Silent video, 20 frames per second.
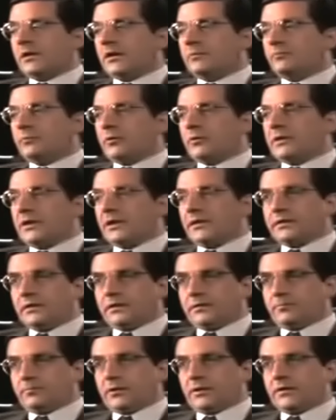A
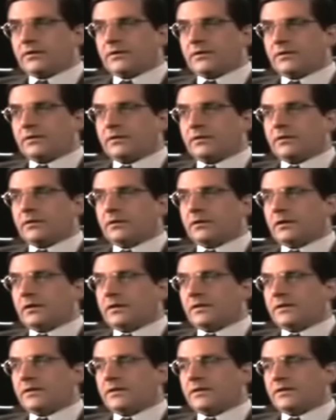protected person
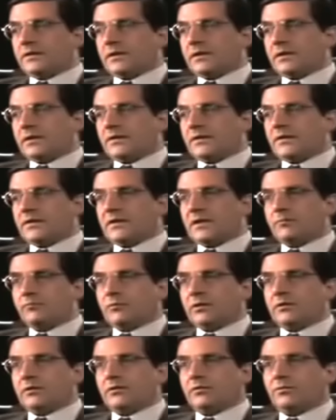is
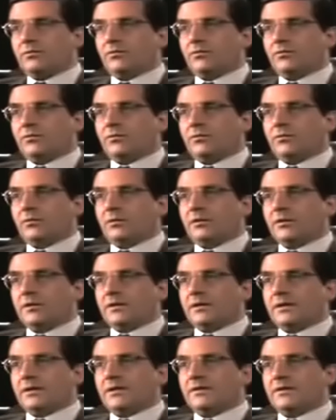someone who
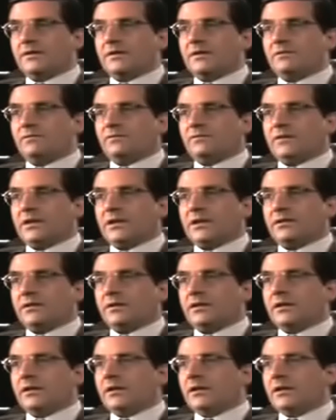is, in
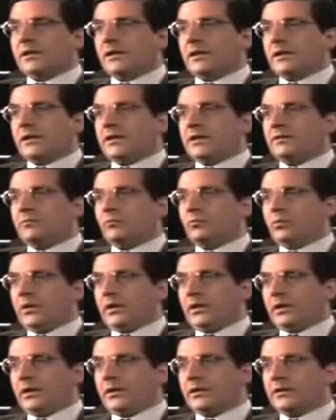fact, a
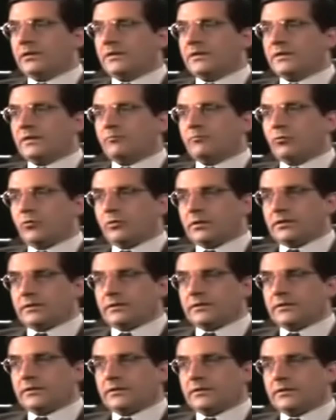willing
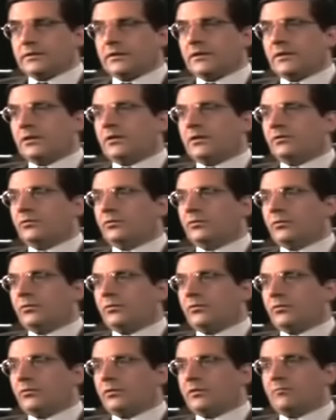subordinate
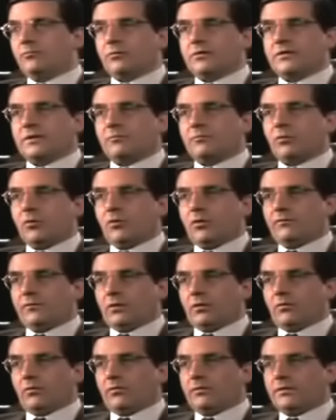to the Muslim
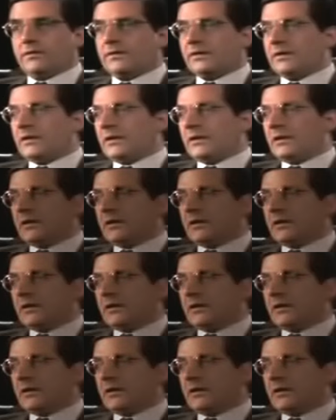overlords.